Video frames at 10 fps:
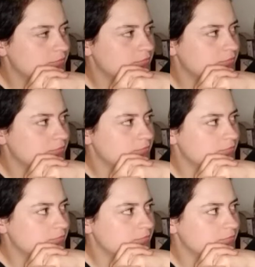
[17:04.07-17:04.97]

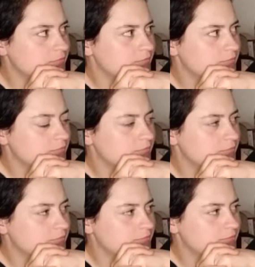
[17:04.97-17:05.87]

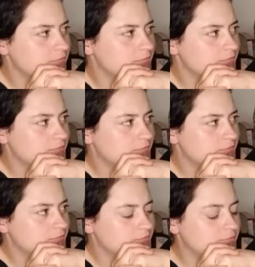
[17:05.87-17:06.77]

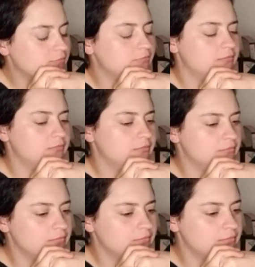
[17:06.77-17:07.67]

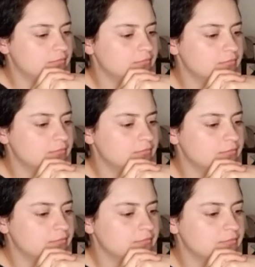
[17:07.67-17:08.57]

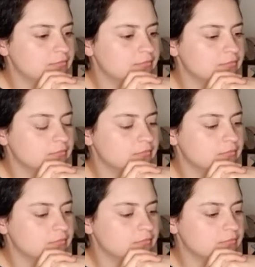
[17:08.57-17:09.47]

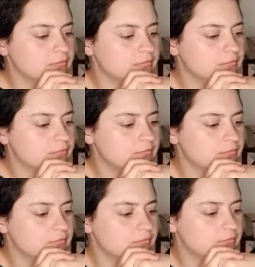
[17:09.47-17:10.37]

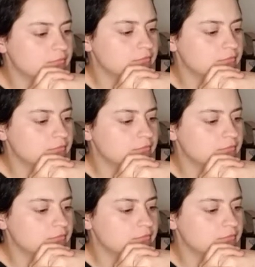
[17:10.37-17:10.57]
This person isn't speaking.